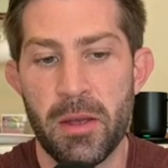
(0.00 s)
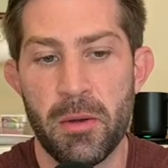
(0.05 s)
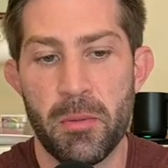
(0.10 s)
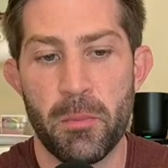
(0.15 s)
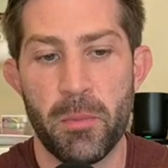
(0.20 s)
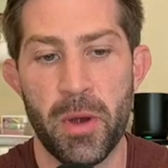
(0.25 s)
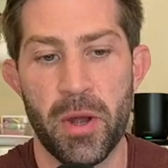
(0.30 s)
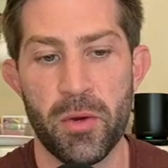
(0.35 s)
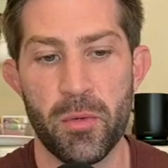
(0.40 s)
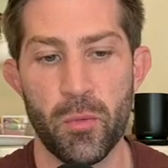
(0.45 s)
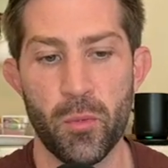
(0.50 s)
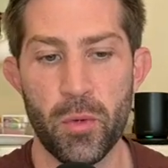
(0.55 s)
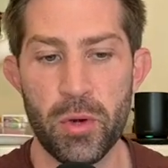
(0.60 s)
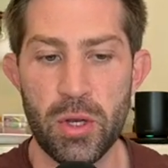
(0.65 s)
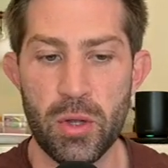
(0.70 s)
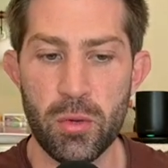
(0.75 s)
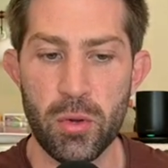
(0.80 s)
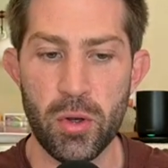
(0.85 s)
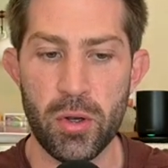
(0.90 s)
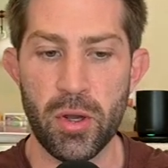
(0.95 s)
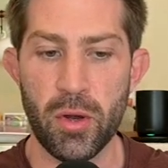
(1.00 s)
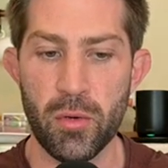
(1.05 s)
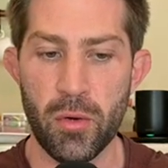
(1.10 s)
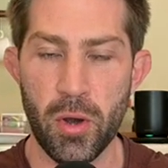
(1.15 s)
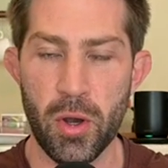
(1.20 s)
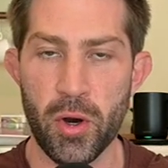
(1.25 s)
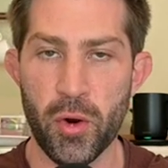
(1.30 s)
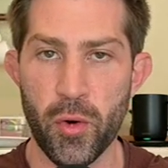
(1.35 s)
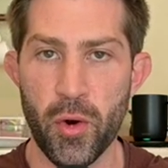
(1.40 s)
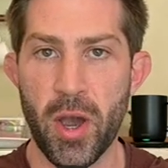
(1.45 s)
But when you look
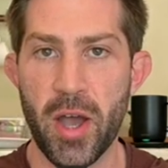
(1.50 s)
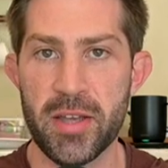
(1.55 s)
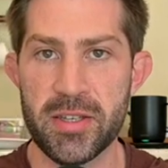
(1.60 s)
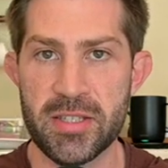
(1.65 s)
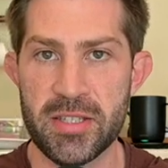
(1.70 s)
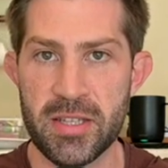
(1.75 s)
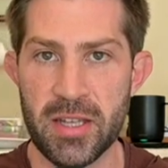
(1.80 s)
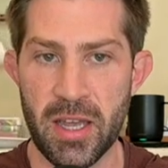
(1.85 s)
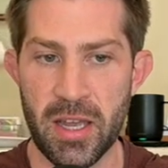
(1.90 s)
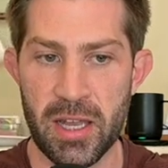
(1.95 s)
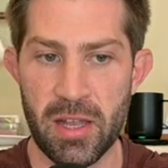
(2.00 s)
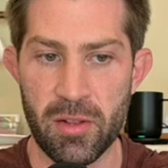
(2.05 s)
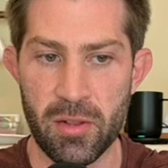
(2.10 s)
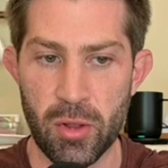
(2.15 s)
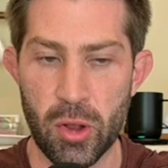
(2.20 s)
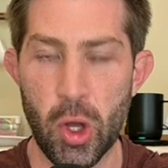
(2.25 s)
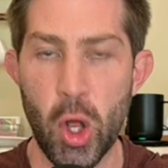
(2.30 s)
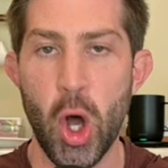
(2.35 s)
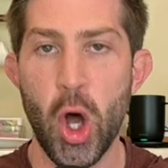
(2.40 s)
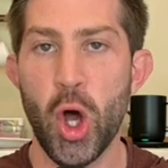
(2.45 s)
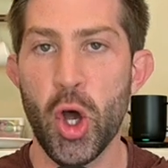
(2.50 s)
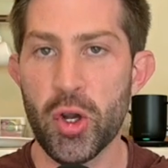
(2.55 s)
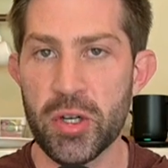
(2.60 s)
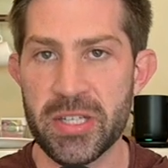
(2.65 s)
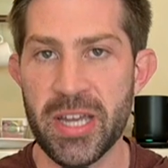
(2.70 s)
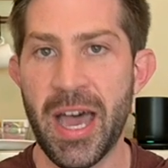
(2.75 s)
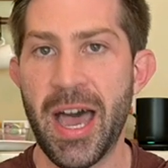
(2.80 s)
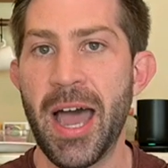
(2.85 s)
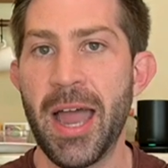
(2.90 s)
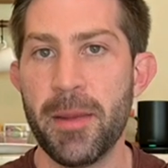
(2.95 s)
across a long
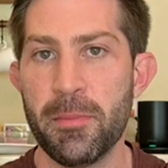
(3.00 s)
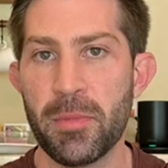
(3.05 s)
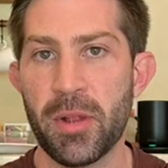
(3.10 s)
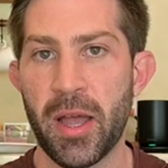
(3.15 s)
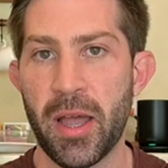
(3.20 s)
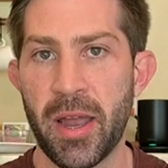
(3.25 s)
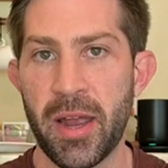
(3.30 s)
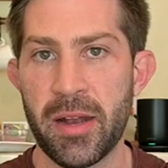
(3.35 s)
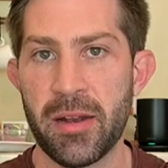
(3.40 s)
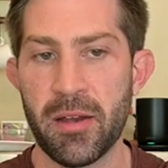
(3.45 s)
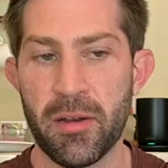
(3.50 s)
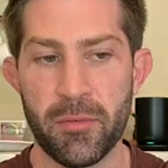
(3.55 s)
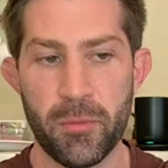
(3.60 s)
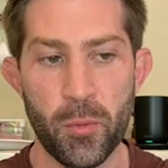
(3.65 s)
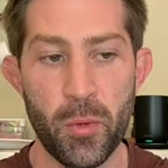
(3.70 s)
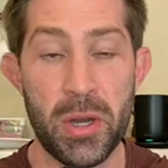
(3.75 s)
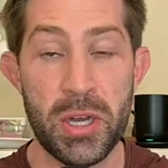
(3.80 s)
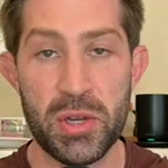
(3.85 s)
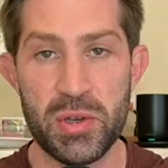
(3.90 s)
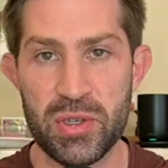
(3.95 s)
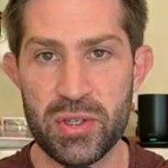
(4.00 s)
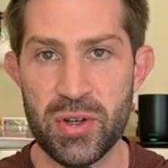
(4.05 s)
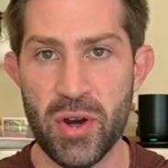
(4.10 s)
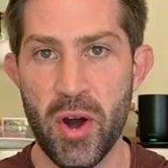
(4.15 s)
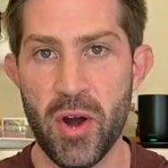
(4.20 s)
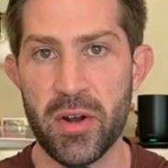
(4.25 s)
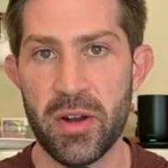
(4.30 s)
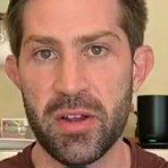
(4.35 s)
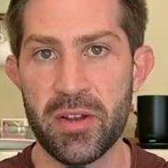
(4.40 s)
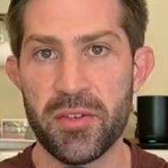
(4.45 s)
timeline of when you
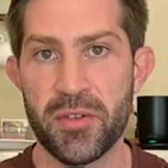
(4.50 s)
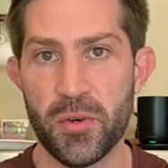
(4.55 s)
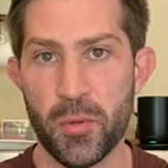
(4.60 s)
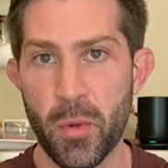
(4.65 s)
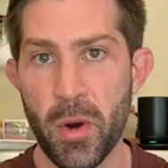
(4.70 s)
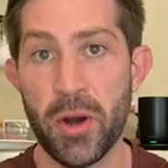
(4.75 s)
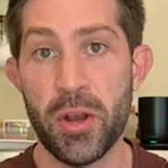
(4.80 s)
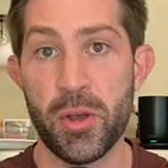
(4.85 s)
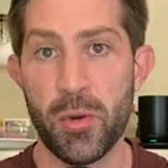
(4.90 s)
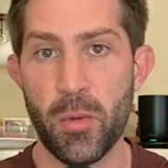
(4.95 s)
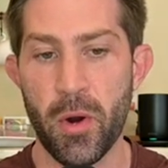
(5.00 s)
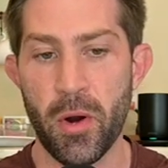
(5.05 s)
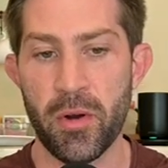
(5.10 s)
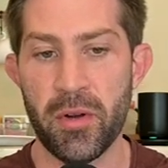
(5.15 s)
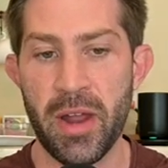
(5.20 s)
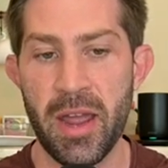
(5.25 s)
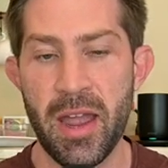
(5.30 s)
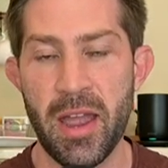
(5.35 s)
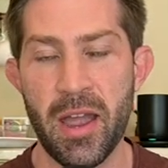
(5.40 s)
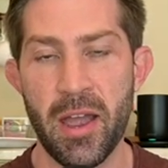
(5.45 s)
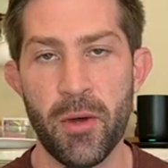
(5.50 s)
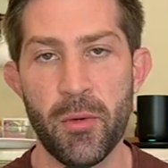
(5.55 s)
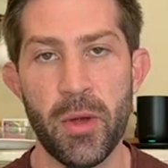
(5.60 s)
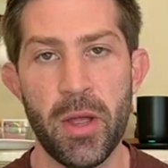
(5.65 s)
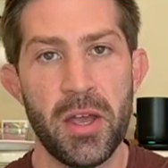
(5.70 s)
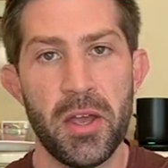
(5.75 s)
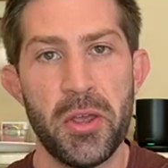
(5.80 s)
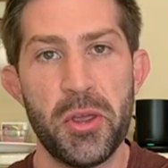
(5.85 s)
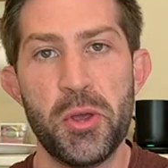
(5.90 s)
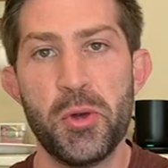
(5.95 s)
started to where you are now,
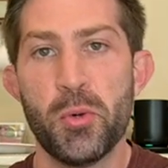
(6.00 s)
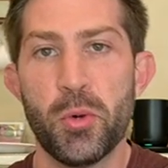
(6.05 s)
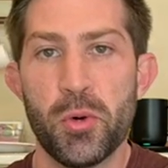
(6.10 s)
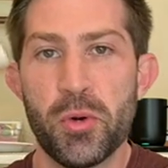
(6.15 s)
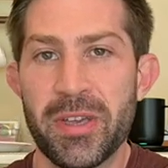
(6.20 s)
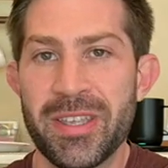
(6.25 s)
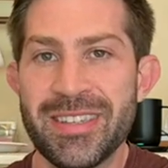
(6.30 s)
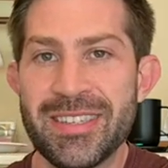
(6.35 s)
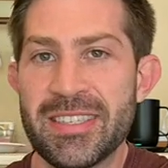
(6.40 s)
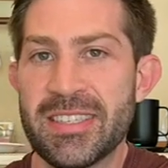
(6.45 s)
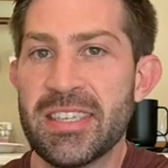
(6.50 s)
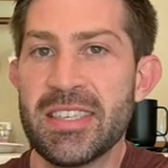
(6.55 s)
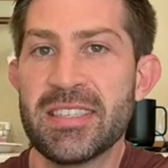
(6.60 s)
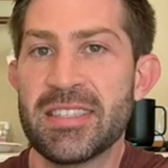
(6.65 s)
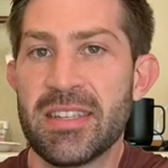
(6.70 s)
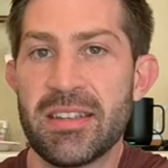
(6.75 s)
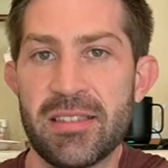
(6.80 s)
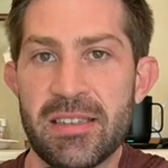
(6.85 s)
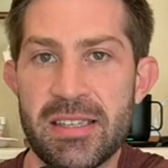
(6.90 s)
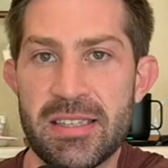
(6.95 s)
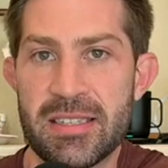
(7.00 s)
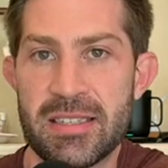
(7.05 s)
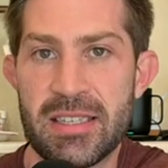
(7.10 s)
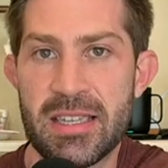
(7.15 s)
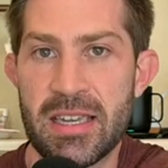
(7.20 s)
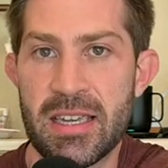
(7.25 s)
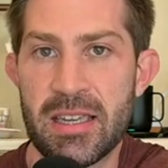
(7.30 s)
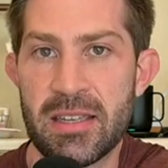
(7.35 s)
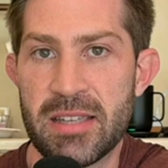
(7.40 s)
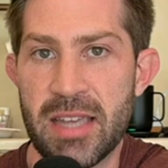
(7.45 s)
you will consistently
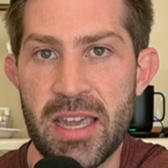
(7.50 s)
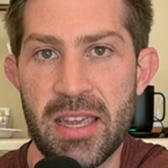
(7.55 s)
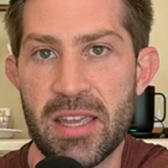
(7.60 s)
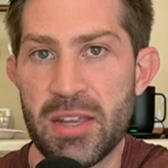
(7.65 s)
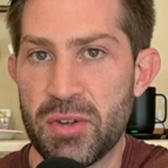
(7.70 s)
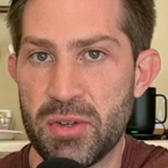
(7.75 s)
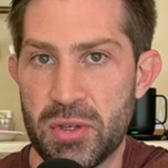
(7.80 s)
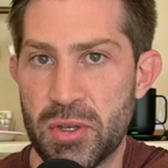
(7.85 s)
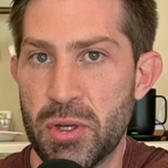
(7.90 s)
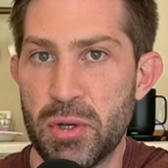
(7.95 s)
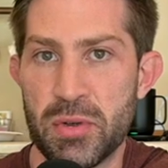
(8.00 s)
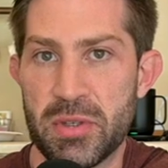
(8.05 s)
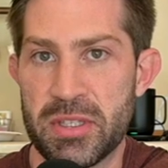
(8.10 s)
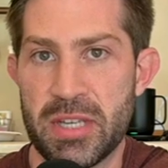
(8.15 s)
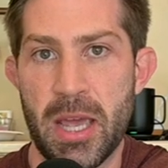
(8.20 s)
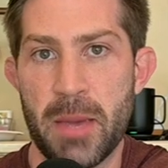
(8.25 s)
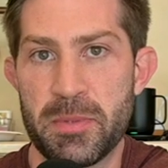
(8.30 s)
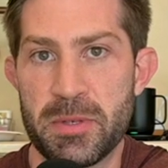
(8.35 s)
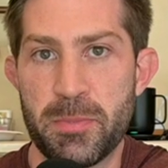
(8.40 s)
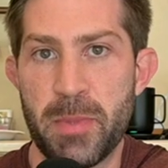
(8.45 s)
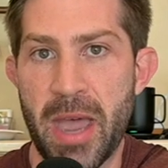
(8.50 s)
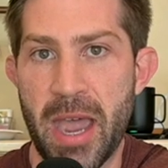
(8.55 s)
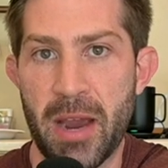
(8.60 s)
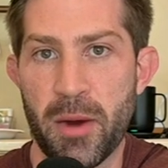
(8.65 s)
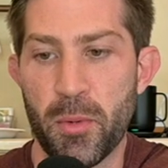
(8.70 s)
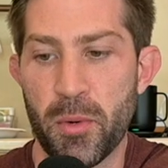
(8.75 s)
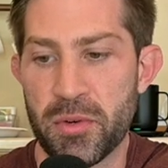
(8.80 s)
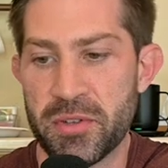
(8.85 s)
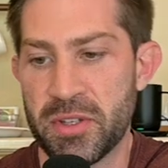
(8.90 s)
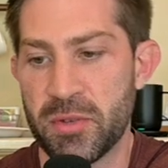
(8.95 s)
see taking two steps
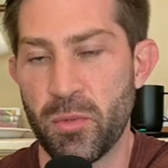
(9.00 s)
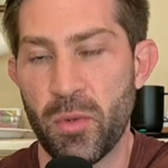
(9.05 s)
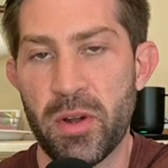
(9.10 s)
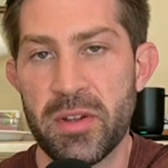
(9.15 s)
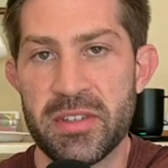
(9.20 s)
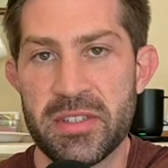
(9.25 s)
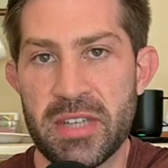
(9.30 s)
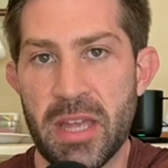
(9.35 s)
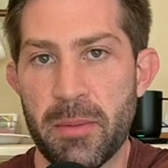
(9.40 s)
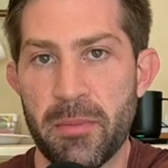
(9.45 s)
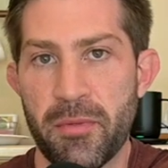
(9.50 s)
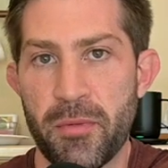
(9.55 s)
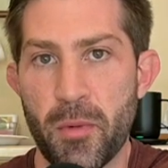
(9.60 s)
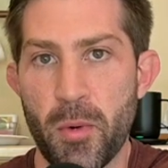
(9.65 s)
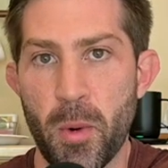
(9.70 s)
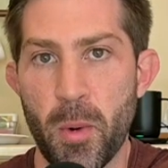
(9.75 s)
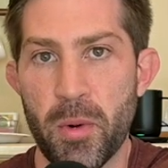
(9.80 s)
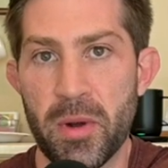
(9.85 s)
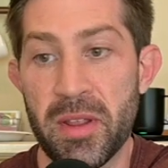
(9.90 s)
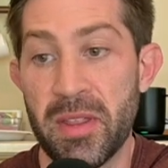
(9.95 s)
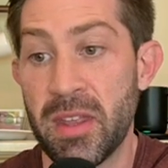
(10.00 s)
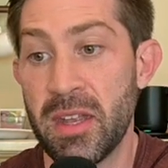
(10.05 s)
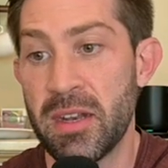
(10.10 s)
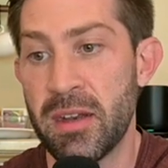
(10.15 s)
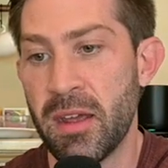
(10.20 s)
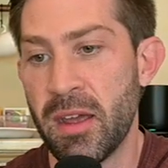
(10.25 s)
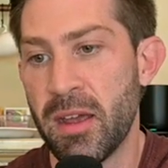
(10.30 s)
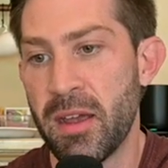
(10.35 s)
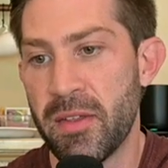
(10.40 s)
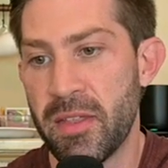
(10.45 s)
backwards and one step forward. And
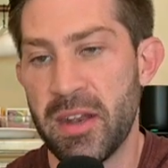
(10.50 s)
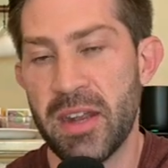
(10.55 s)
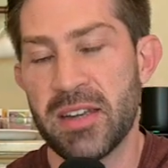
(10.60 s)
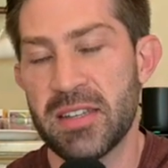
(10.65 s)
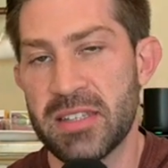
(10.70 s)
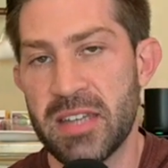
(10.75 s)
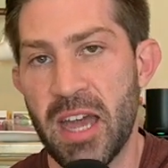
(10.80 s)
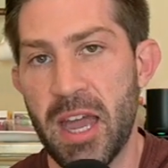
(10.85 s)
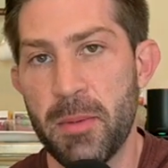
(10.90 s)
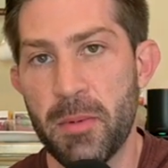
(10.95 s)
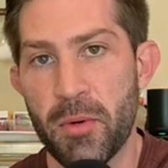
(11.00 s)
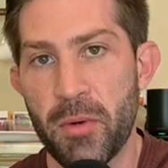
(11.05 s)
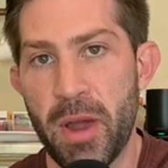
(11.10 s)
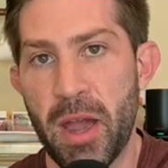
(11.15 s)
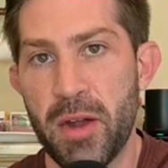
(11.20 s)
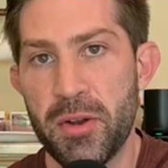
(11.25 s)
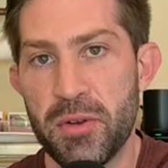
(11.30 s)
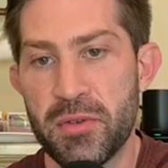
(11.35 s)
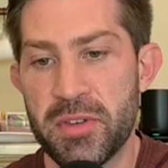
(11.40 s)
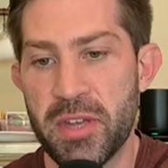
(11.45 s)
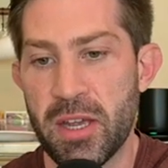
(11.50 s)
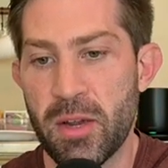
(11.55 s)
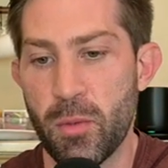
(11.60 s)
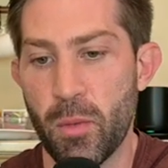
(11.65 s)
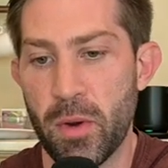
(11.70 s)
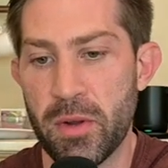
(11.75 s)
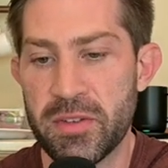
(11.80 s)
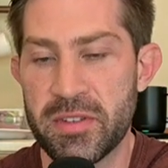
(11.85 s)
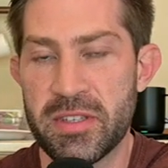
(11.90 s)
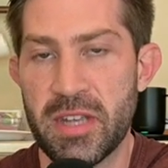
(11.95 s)
then the next time around, you take
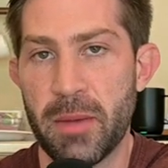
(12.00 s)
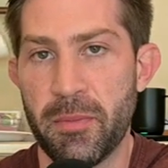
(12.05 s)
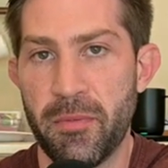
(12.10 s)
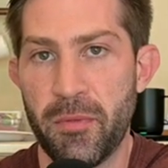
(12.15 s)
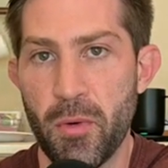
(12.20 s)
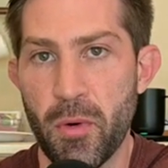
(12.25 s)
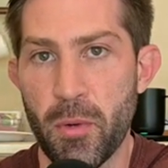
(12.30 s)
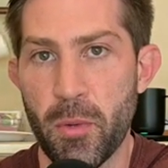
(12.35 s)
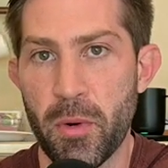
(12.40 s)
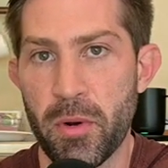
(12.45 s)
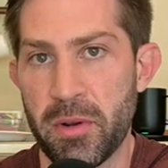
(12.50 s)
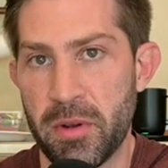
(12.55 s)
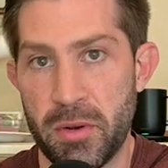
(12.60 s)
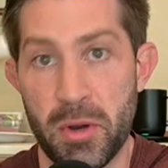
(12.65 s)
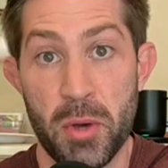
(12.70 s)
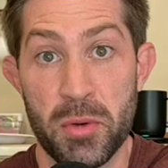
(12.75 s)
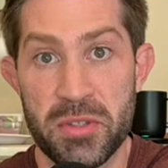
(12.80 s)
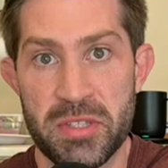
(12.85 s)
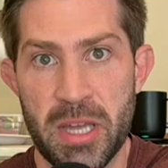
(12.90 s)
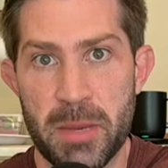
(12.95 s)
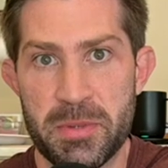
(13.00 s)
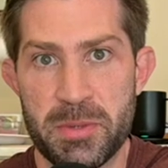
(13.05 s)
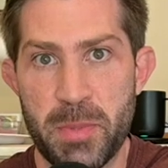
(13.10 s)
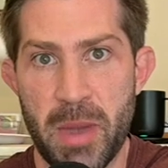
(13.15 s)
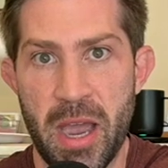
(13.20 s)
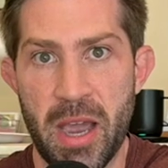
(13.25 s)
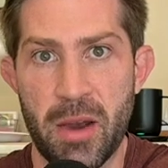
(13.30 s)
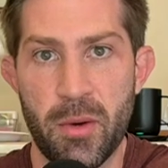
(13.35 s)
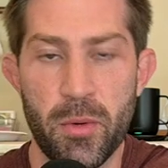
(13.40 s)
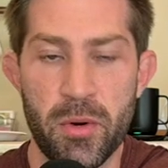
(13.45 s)
one step forward, no steps
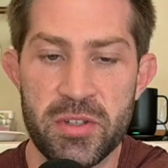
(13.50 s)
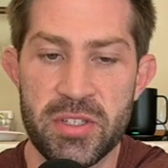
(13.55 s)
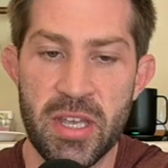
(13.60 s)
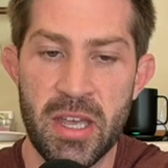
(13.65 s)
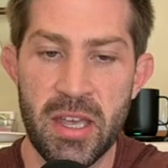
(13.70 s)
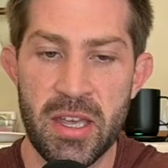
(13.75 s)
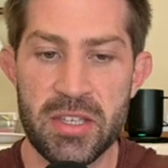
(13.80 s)
backwards.